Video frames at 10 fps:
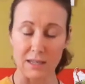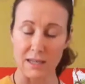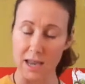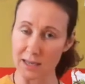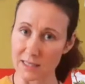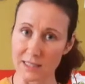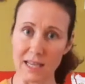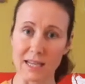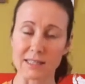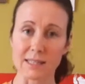an
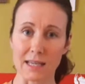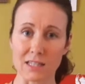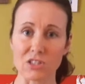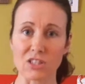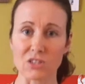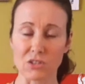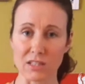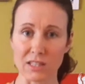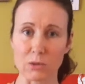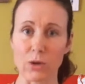intense energy to the
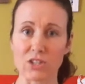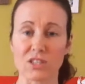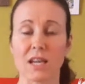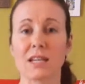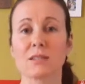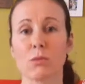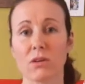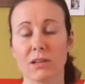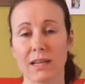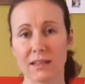equation as well.
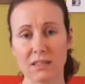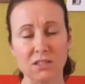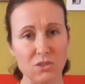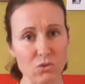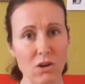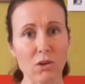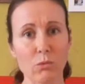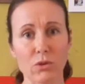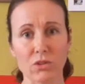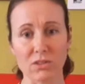Like there's strong
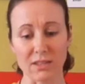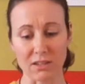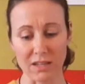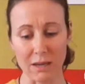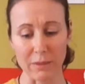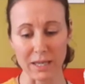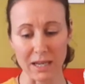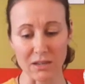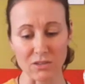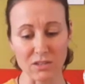words that are coming
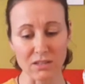out.